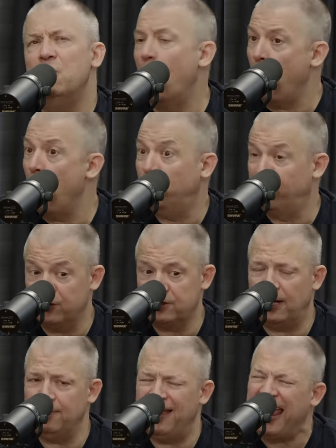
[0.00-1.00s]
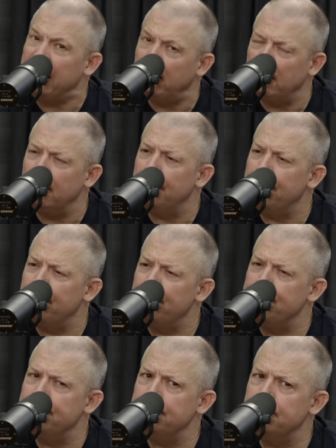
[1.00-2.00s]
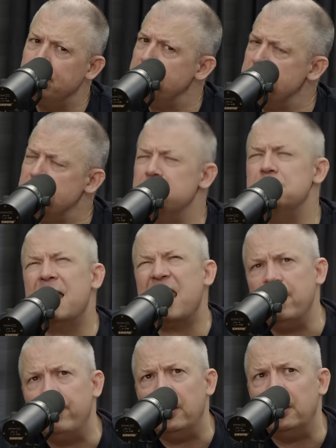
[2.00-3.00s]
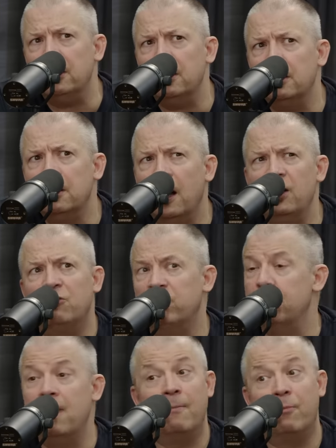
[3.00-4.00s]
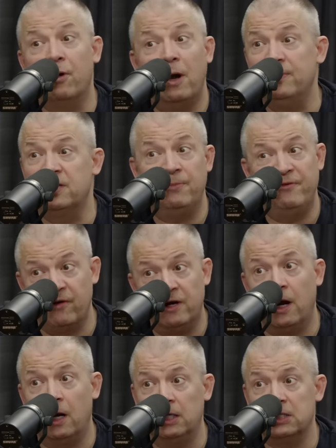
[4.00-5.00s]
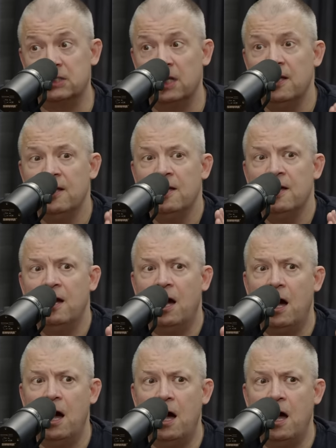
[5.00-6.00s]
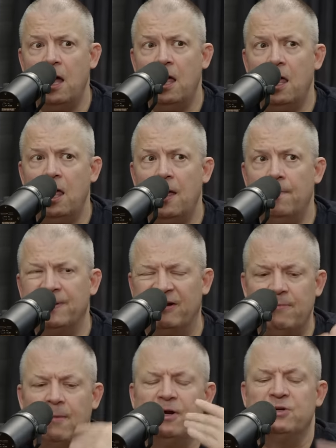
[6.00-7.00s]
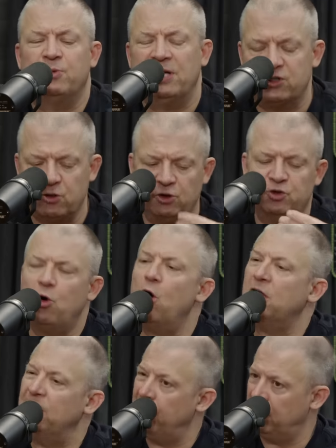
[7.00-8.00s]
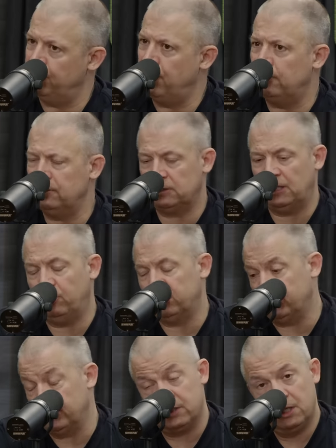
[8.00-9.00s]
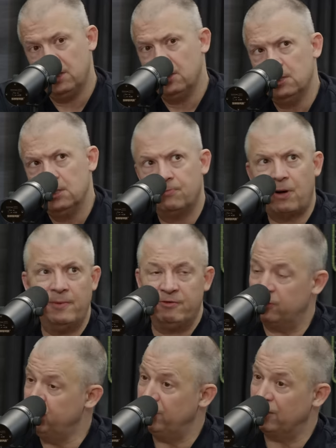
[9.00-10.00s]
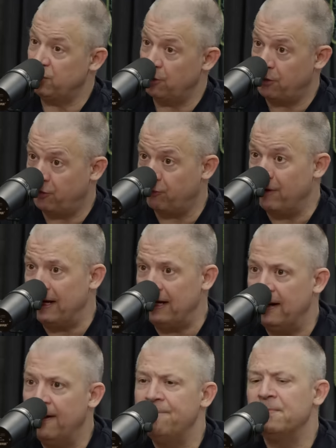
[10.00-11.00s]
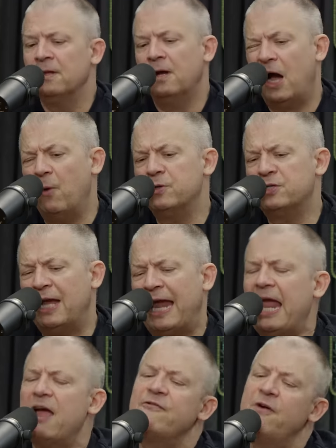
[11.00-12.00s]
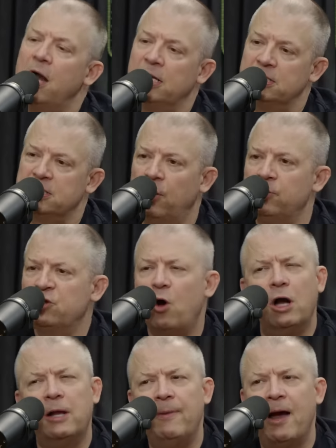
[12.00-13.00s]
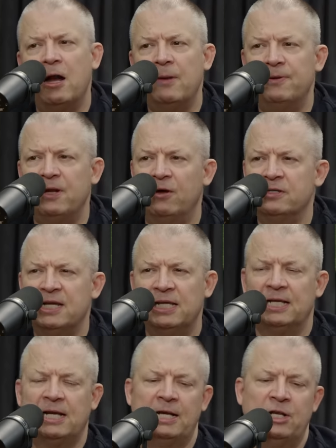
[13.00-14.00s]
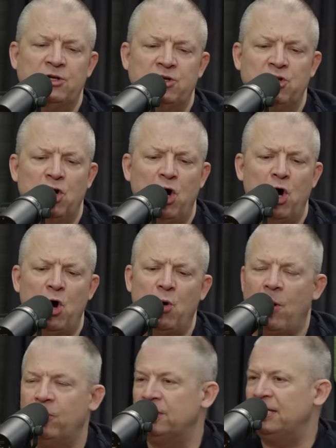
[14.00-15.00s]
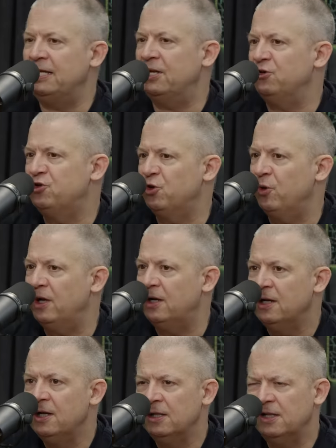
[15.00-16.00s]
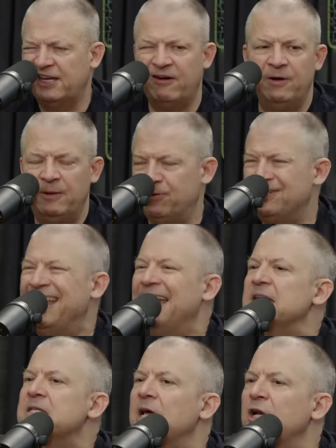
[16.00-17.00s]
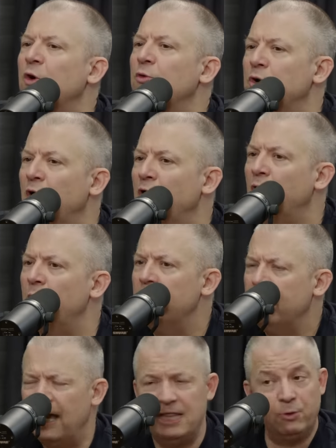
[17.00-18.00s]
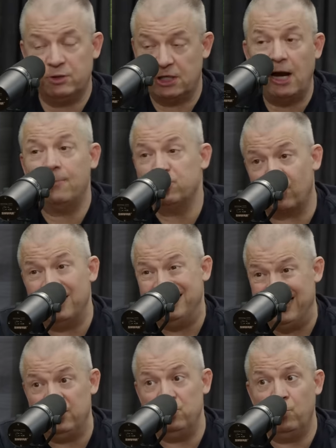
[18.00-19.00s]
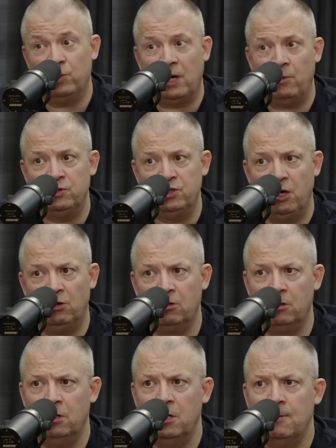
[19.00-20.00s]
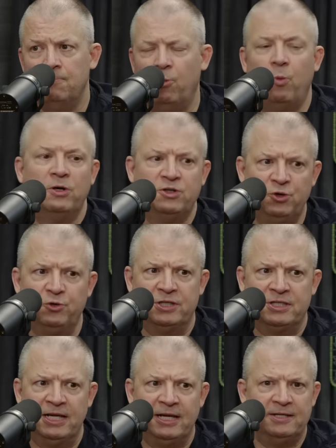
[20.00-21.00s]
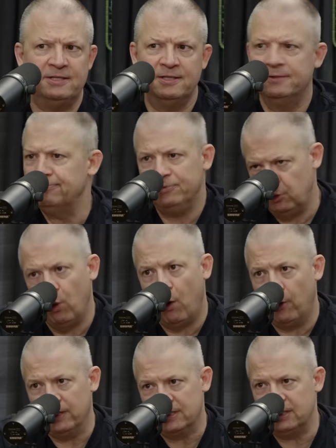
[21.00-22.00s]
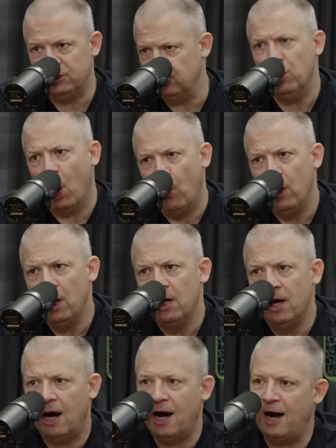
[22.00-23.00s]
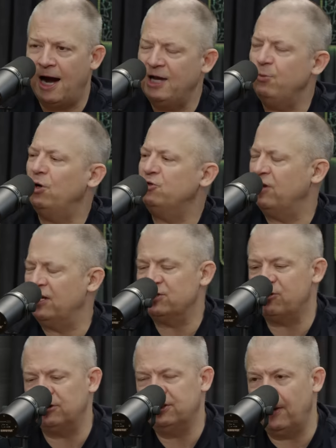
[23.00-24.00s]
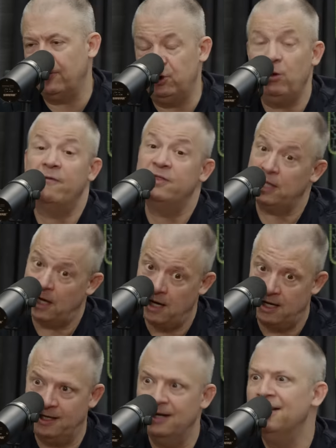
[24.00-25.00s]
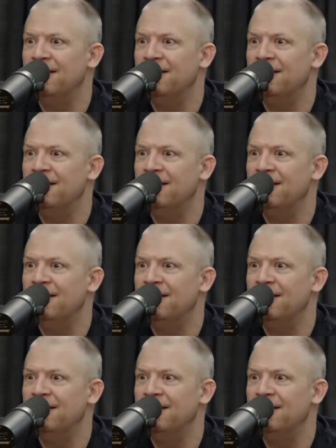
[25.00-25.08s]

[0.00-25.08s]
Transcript: no, first I, uh, anal sex. Maybe. Yeah. I don't remember. I mean, to be very honest. Uh, but I remember when I started talking about it publicly, which was probably around 2003, I was half honest. I would talk about it, but I would say like I didn't know. I would lead into it like everybody pretends they don't know. And there were times where I didn't when I was younger, but once you see it, you always you know. Yeah. Uh, I had one trans girl tell me you have the eye.